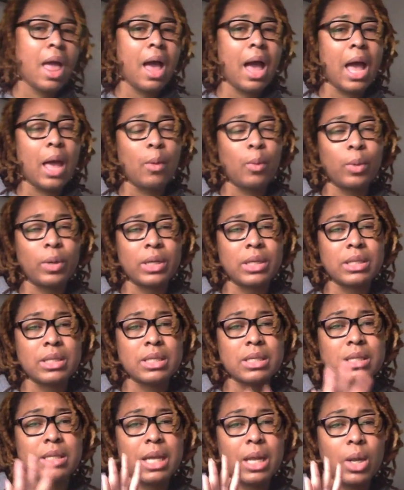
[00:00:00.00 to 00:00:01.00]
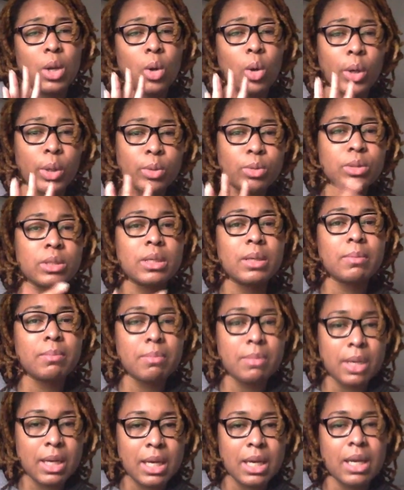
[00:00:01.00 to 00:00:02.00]
I wanted to stay loyal to
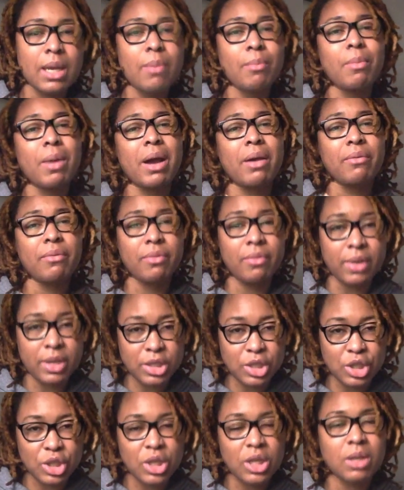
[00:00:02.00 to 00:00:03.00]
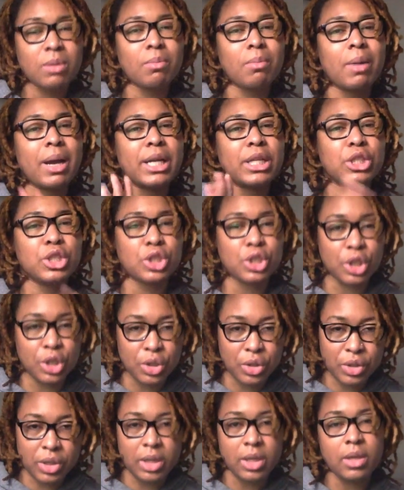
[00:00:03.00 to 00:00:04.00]
me, my vision, my
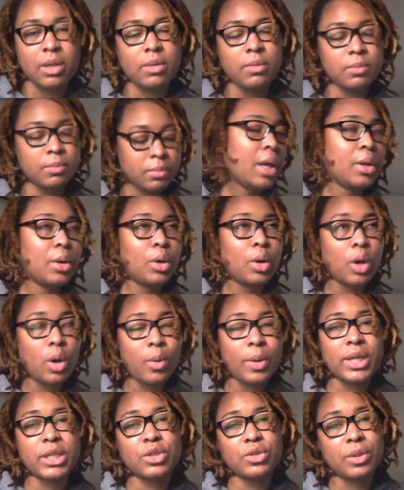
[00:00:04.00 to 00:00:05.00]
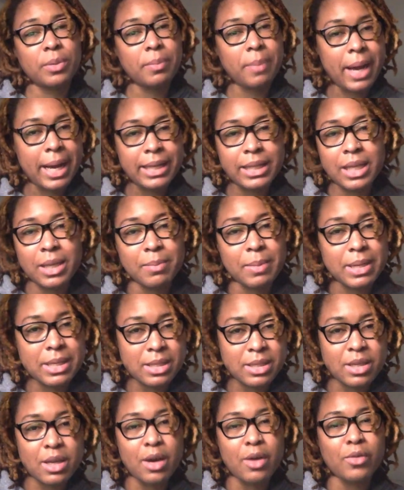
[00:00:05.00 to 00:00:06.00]
journey, and always reminding
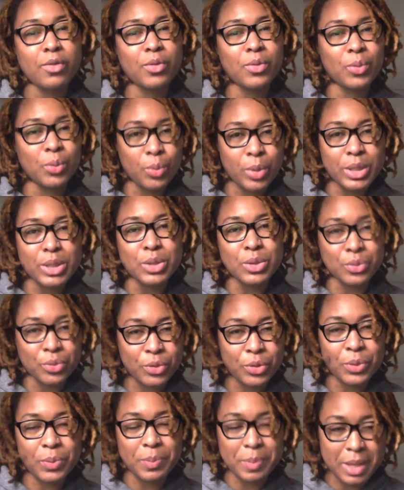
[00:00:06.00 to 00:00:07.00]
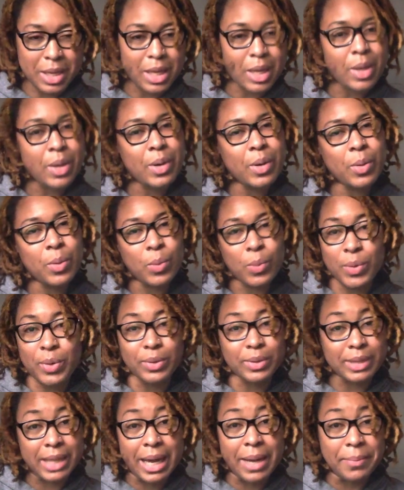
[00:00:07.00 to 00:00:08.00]
myself what's for me
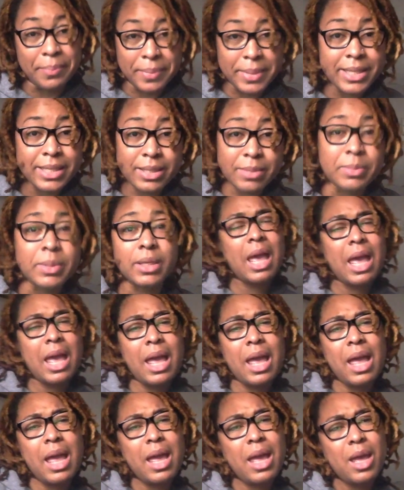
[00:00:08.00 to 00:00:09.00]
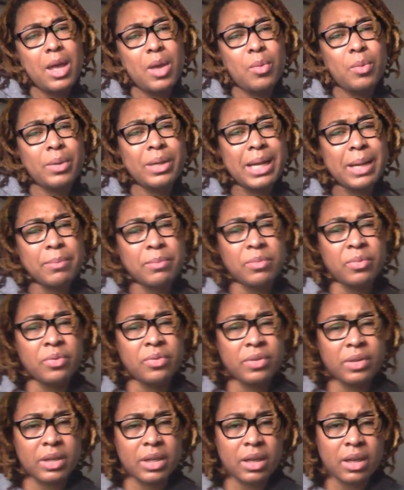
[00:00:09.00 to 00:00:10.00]
will not miss me. And when I'm
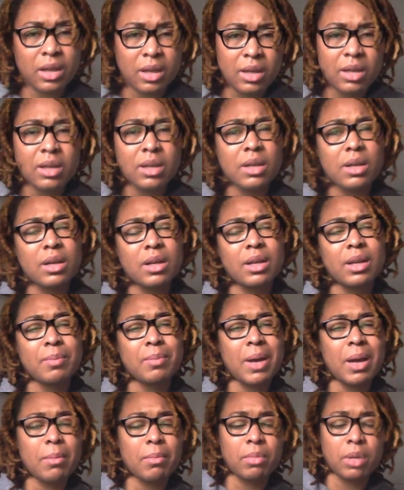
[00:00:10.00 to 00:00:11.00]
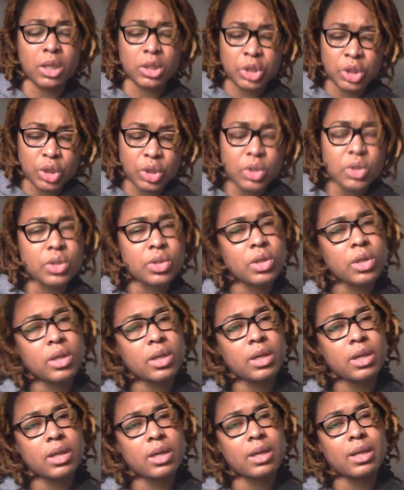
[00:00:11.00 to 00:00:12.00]
feeling good, my blood sugars are
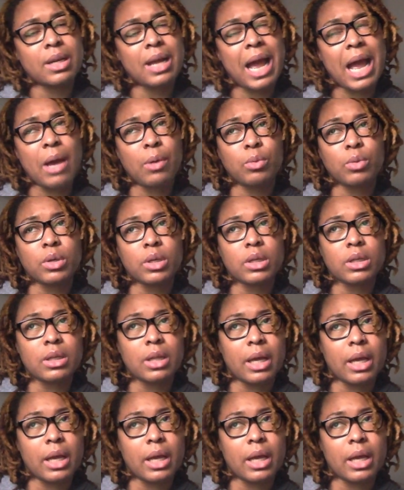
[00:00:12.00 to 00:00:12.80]
good, I would